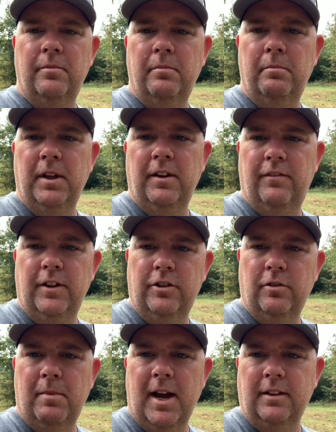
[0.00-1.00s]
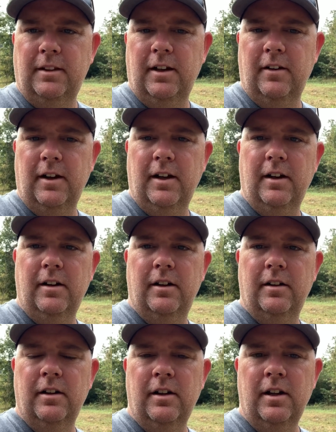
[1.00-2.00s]
beneficial
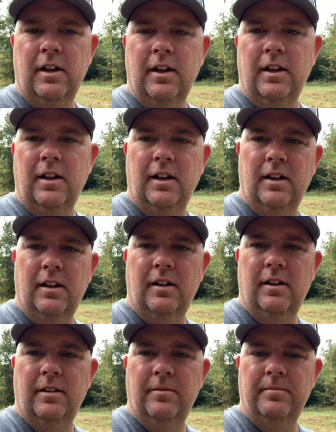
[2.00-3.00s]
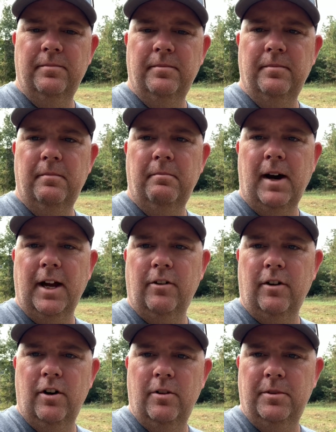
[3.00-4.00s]
bacteria and
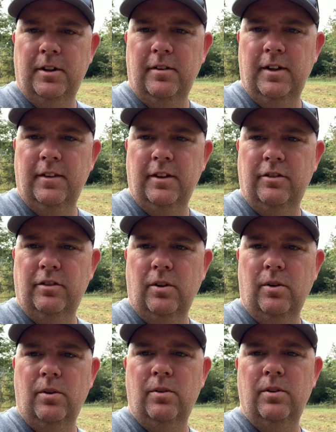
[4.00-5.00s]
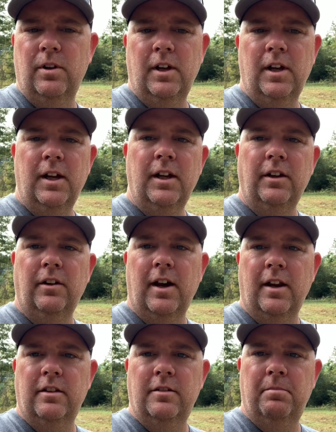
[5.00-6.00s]
microbes that are in the soil. You're
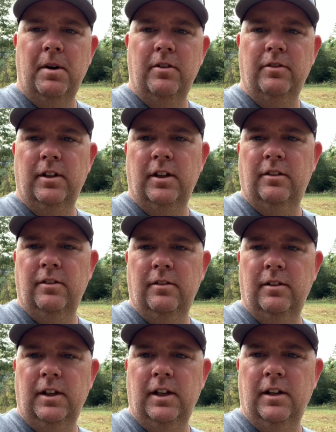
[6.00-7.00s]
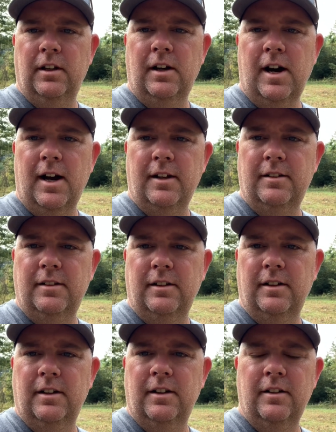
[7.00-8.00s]
not exposing it to the hot
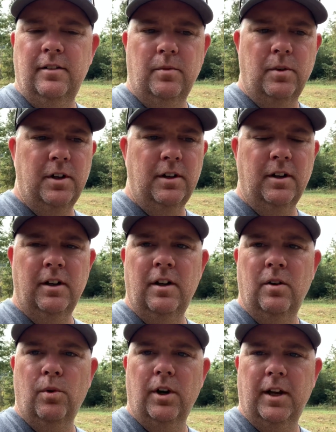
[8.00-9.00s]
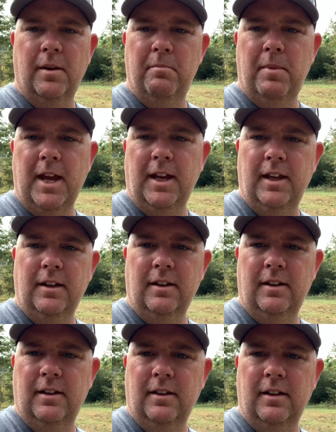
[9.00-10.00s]
sun where it can bake it and
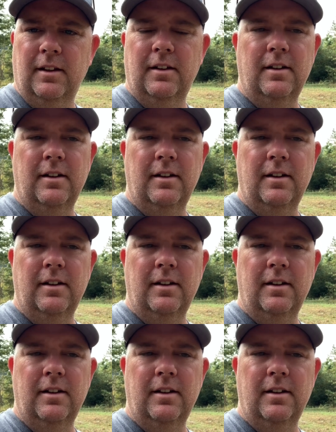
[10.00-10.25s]
kill it.